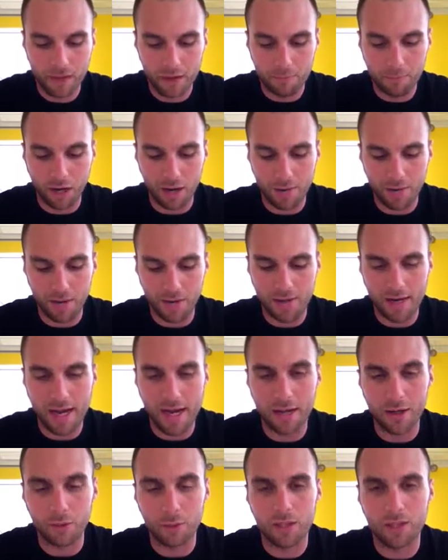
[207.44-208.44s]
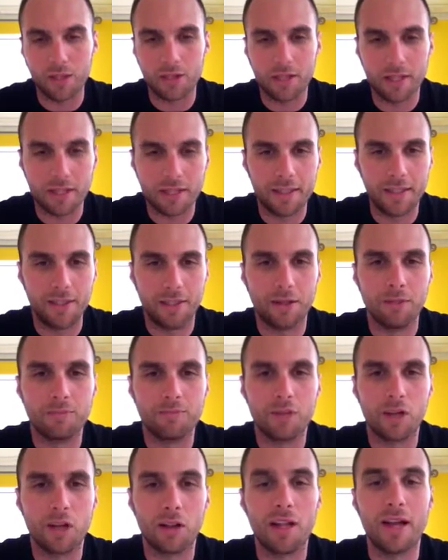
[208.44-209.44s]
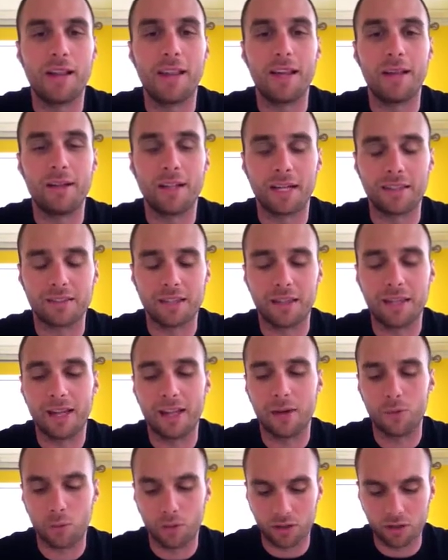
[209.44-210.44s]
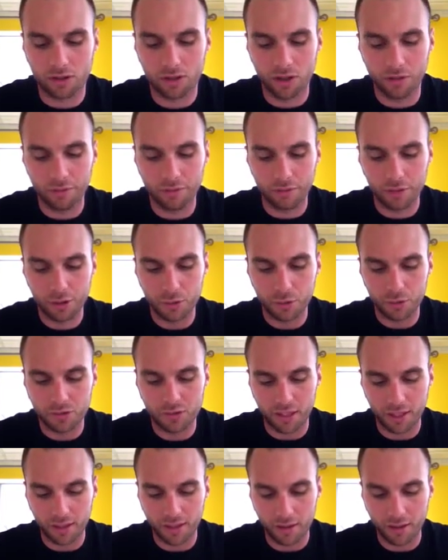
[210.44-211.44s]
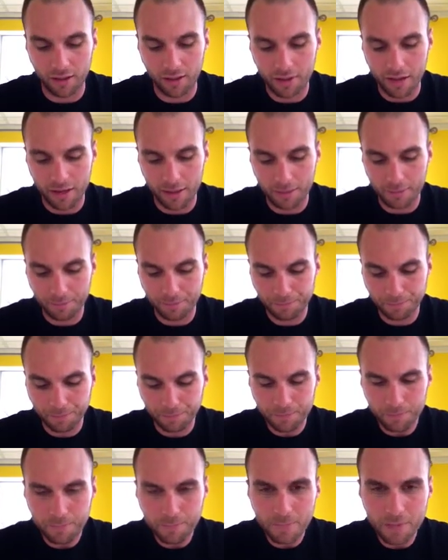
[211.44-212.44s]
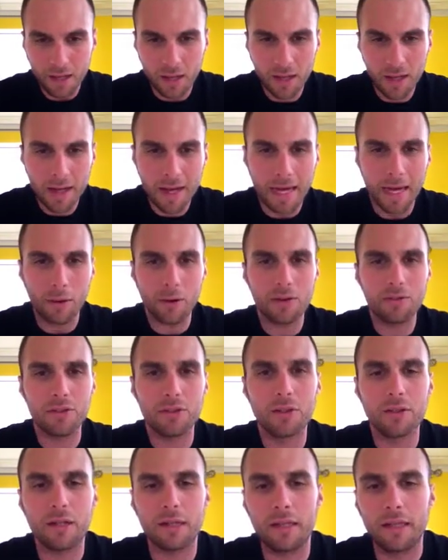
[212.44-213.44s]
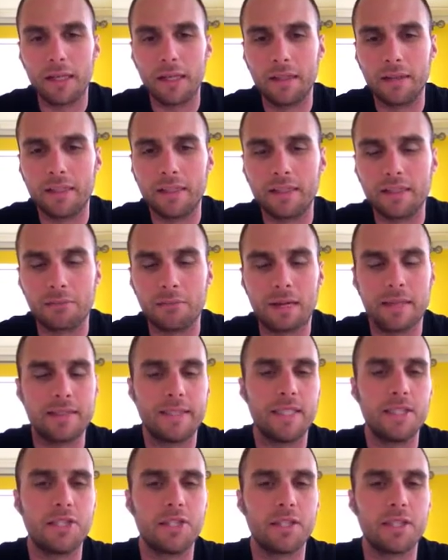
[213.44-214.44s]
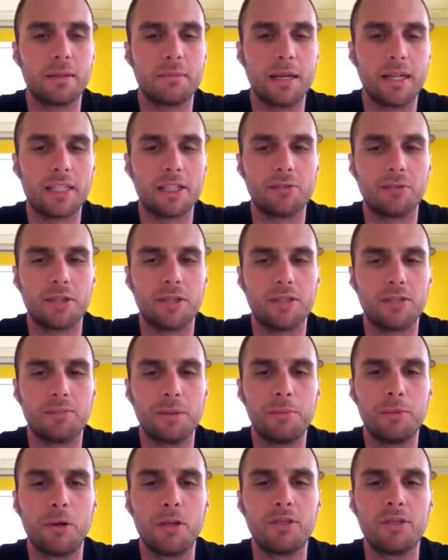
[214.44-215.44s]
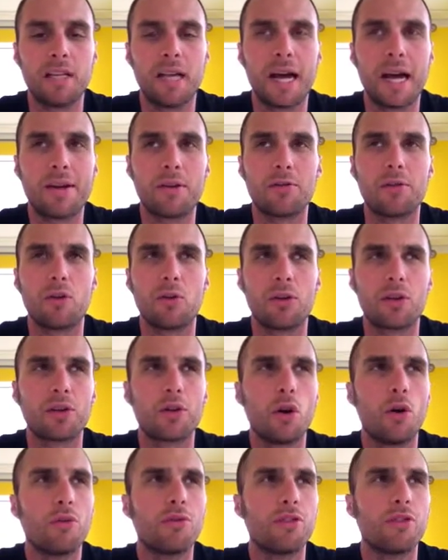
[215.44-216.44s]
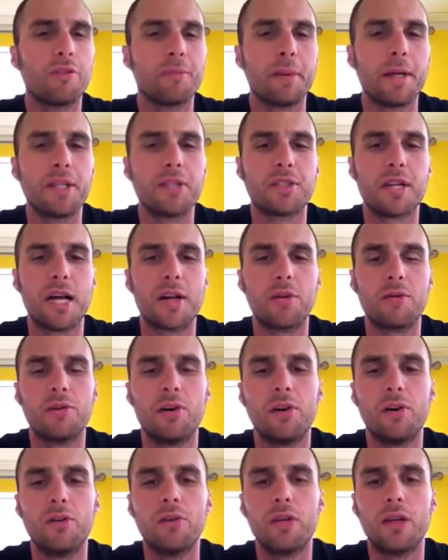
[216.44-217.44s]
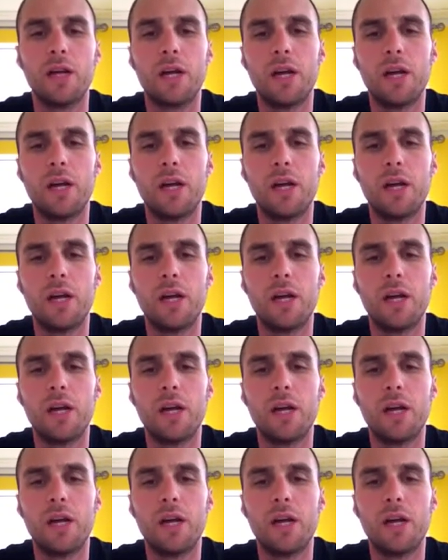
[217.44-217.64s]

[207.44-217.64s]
primary data, which, a lot of that, like I said, a lot of that work's done for you with secondary data. However, at least in my teaching, in my experience, people always say, I don't know where to go for information, I don't know